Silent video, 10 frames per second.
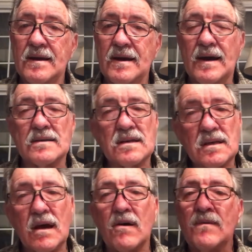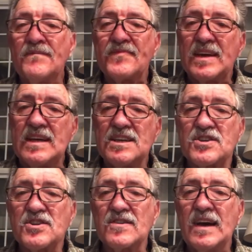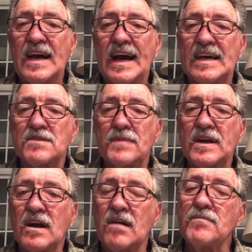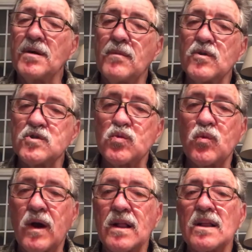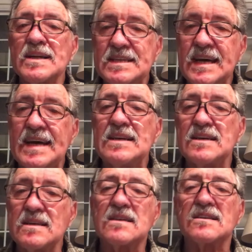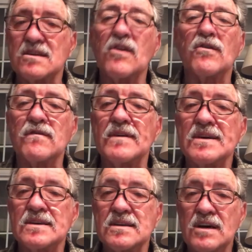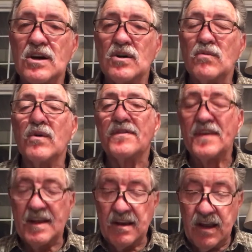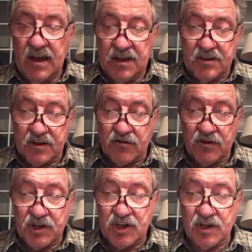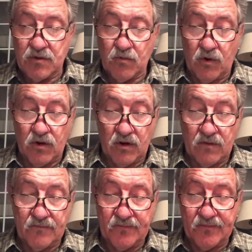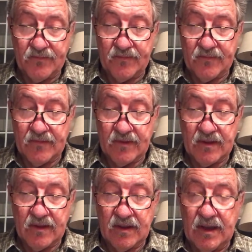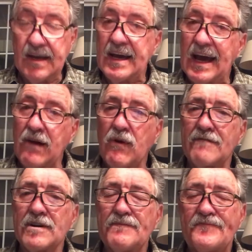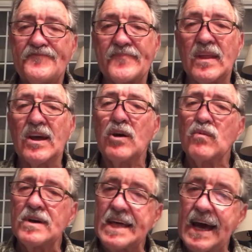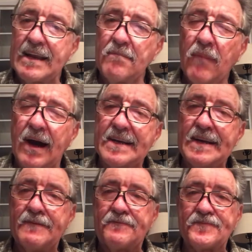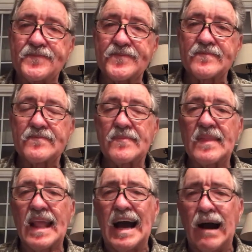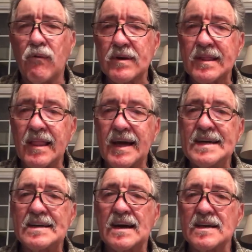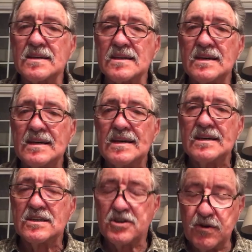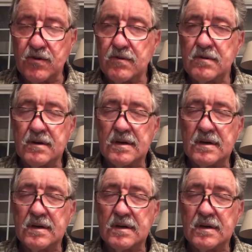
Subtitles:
And so Easter has become the most well-attended service within the Christian world. However, with that in mind, I would like us to